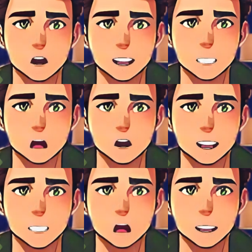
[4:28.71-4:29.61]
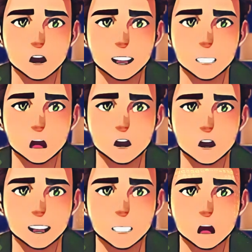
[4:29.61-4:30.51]
Trust me, you won't want to
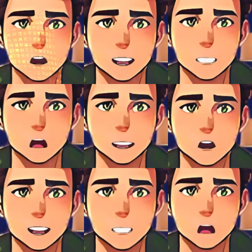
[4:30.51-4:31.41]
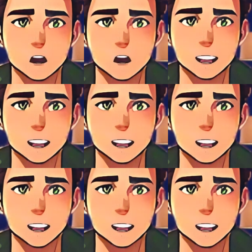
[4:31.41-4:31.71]
miss it. See you next